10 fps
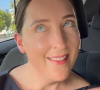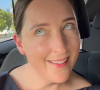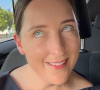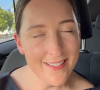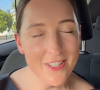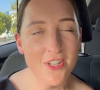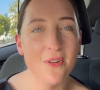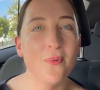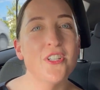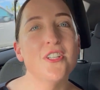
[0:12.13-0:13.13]
The condition,
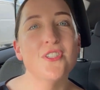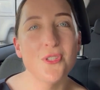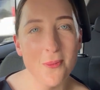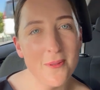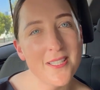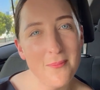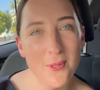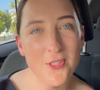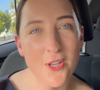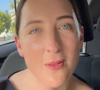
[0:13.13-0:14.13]
which in super
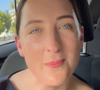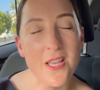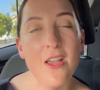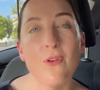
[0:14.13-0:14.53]
simple terms